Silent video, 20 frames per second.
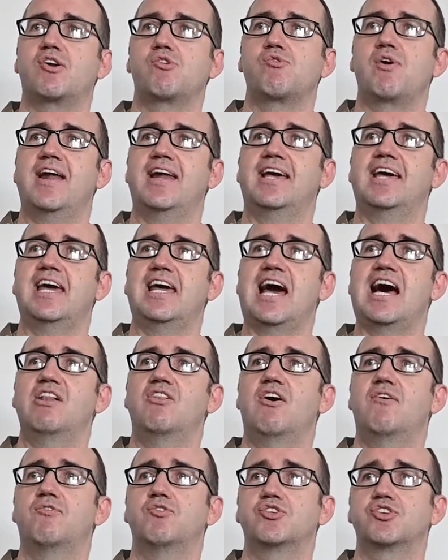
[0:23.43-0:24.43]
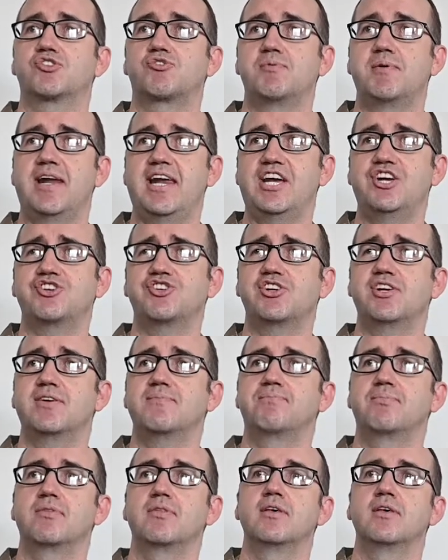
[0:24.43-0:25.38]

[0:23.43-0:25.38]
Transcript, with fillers: to eradicate unlawful discrimination,